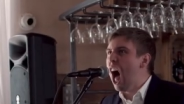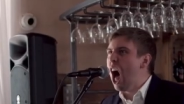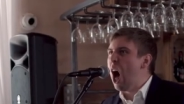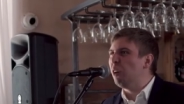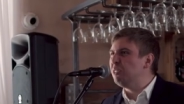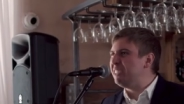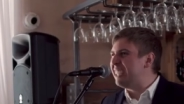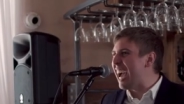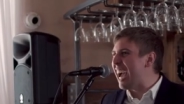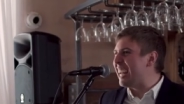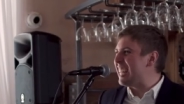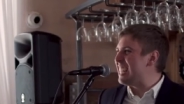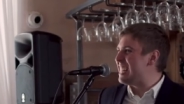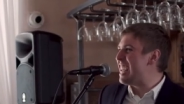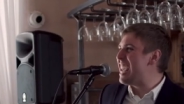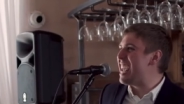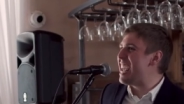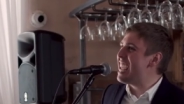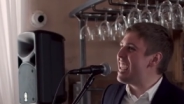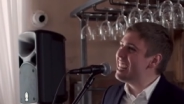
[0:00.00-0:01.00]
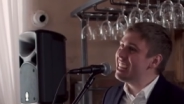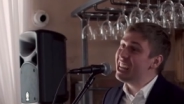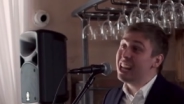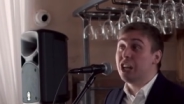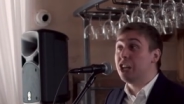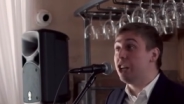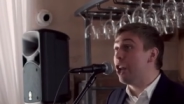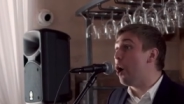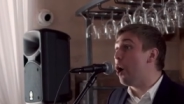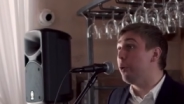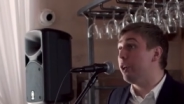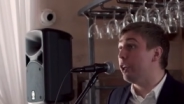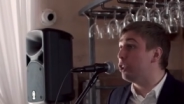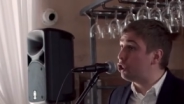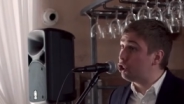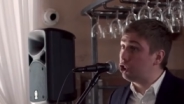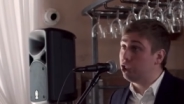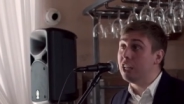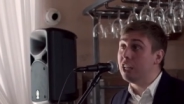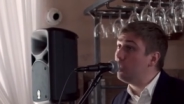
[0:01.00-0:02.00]
Oh, daddy dear, you know
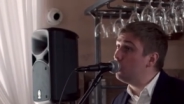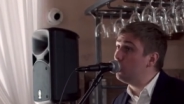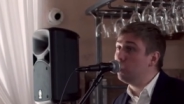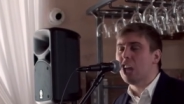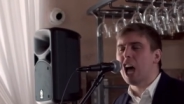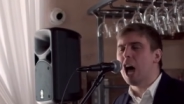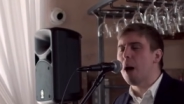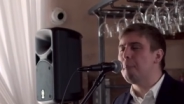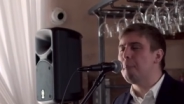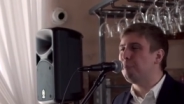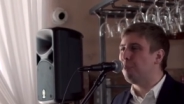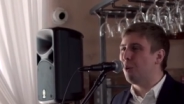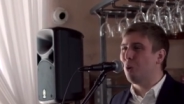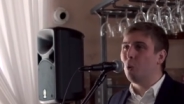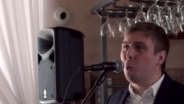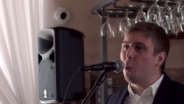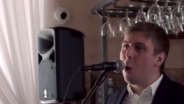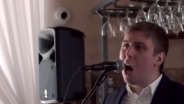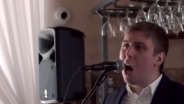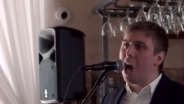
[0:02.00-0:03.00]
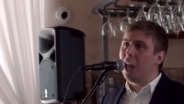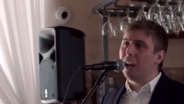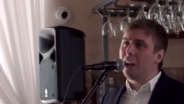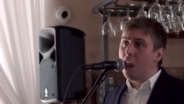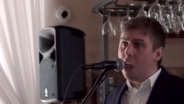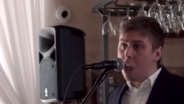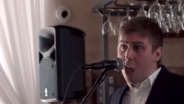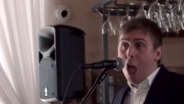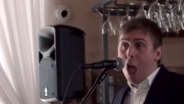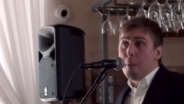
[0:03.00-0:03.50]
you're still number one.